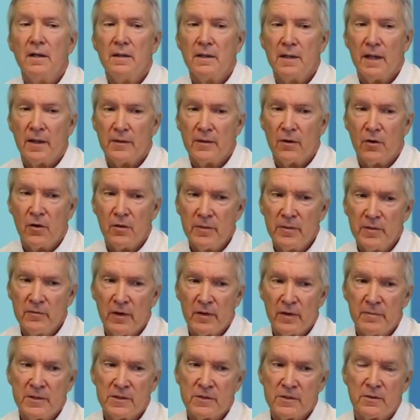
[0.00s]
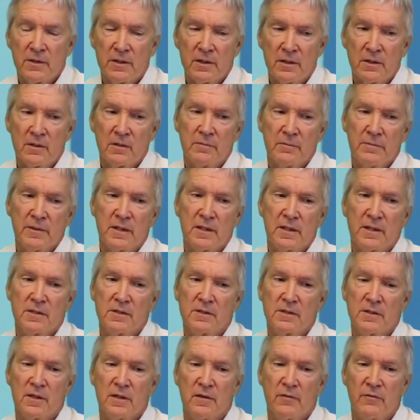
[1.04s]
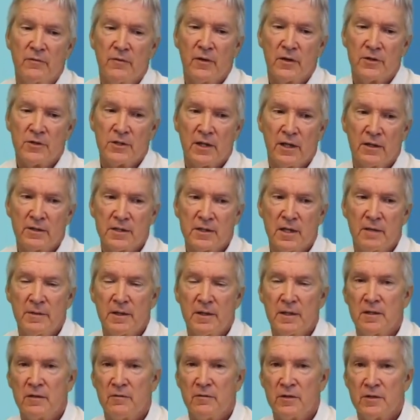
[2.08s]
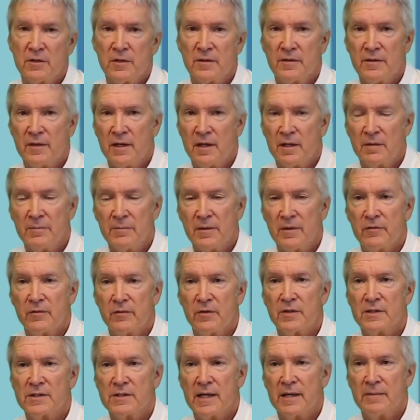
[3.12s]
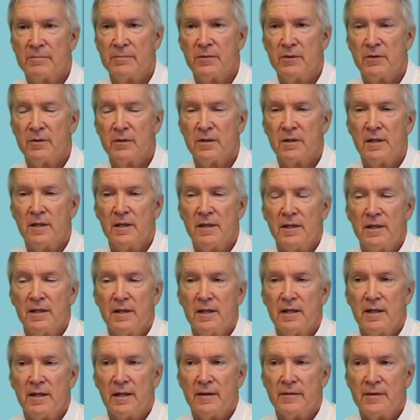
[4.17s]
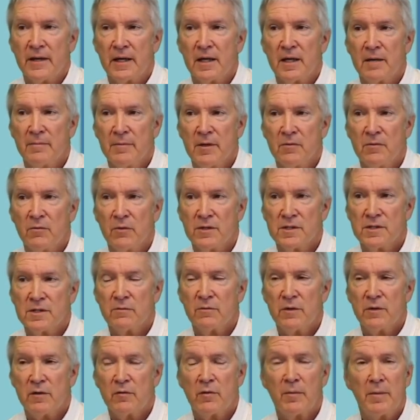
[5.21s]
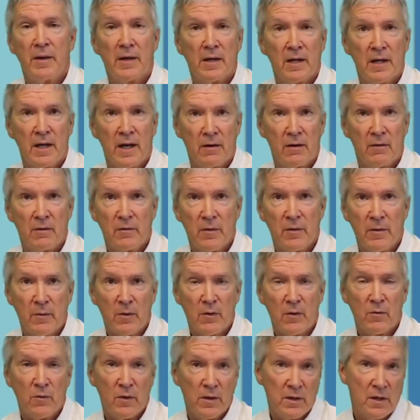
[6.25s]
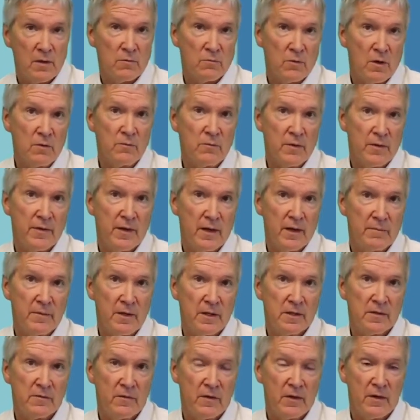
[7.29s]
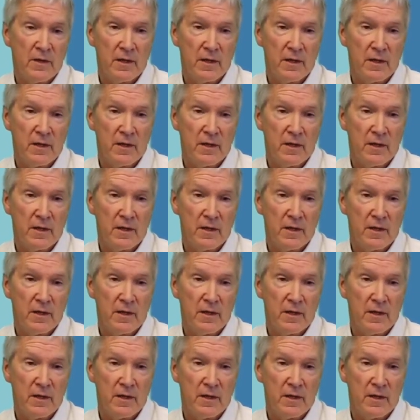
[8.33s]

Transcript: Yeah, the home environment's critical, because if a child's coming into vision therapy, for example, they come in once a week for about an hour. We work one-on-one with them, and it's